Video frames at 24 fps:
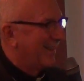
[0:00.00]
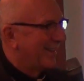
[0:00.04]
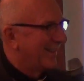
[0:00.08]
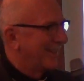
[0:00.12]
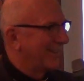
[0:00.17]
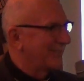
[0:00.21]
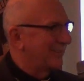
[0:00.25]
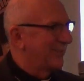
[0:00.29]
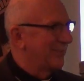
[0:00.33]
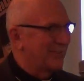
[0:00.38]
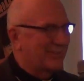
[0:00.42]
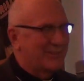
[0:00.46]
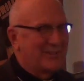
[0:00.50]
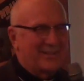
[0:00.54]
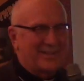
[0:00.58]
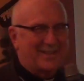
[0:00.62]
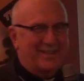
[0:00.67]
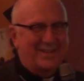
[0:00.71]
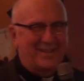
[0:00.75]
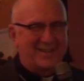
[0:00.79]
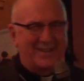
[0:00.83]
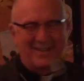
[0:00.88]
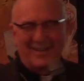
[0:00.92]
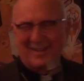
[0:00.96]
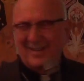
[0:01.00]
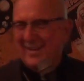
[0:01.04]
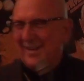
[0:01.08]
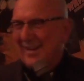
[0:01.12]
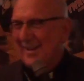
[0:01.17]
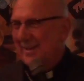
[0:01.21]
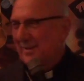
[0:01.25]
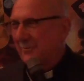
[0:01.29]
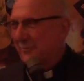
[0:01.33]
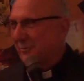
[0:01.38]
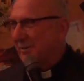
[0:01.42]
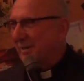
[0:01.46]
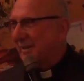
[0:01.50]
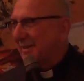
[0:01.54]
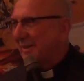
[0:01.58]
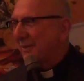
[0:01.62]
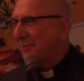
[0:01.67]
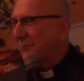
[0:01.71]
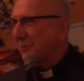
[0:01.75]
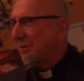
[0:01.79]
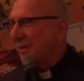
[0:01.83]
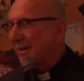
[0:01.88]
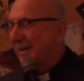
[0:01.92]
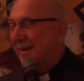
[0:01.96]
This is
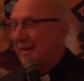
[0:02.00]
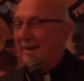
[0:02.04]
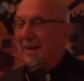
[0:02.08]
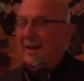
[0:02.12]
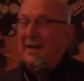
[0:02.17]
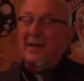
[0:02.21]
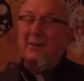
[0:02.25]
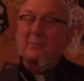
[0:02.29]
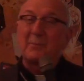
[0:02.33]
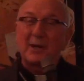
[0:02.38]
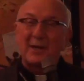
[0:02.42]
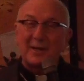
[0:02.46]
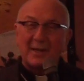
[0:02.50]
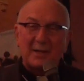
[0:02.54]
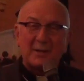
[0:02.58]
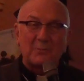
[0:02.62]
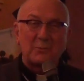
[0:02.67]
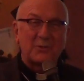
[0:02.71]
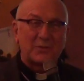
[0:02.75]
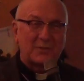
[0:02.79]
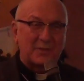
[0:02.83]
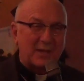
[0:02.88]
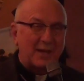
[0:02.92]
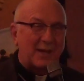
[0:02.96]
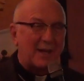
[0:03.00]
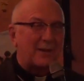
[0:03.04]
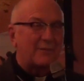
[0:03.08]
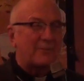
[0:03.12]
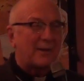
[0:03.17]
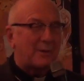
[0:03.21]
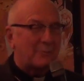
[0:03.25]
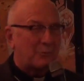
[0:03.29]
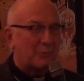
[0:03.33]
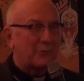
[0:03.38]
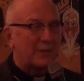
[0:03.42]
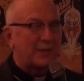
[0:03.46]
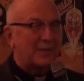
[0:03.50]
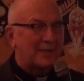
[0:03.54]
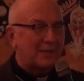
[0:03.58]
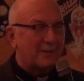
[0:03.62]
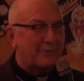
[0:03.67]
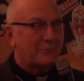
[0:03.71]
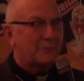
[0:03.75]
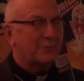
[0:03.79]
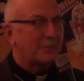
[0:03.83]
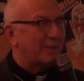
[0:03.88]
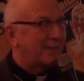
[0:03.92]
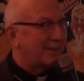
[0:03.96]
recovering. Hi, my name is Dave. I'm a
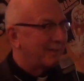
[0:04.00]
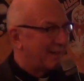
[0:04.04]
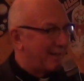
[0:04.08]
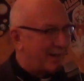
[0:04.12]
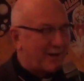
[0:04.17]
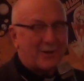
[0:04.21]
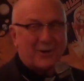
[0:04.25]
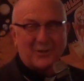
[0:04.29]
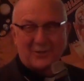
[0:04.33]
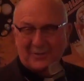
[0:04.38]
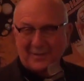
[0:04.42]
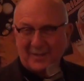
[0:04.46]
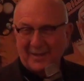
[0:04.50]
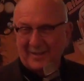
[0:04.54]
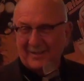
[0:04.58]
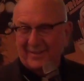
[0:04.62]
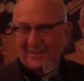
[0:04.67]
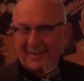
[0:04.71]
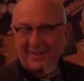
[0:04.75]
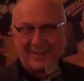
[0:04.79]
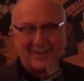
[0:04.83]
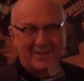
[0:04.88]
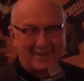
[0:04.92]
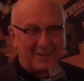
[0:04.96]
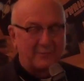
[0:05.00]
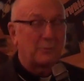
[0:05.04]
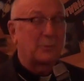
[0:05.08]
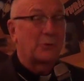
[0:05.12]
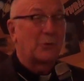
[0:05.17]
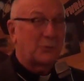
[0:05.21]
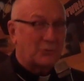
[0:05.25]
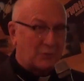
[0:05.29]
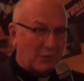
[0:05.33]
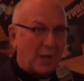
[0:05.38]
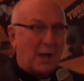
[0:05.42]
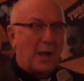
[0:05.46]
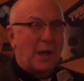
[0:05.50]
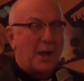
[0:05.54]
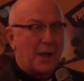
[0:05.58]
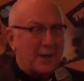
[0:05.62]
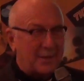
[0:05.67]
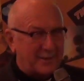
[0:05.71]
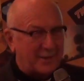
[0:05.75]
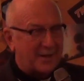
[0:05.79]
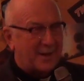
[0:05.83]
recovering heretic. And he goes, hi,